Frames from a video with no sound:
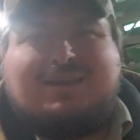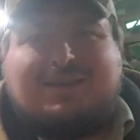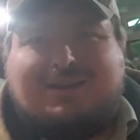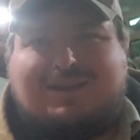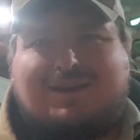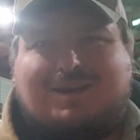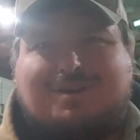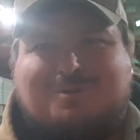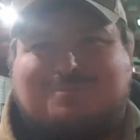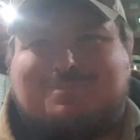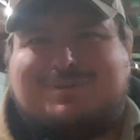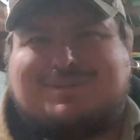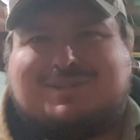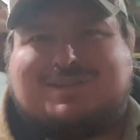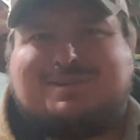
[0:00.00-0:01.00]
And I hope
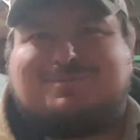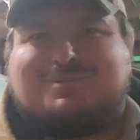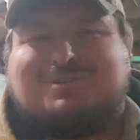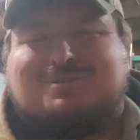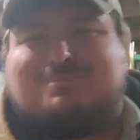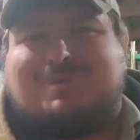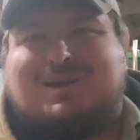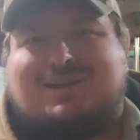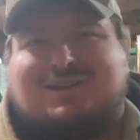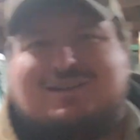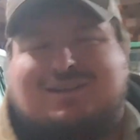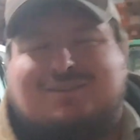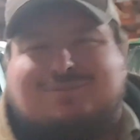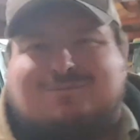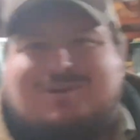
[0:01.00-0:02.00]
this helps somebody
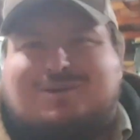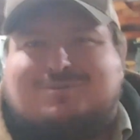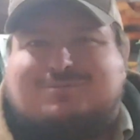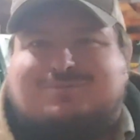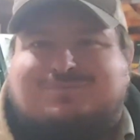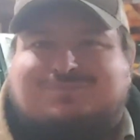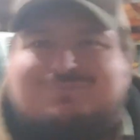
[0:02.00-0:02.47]
down the road.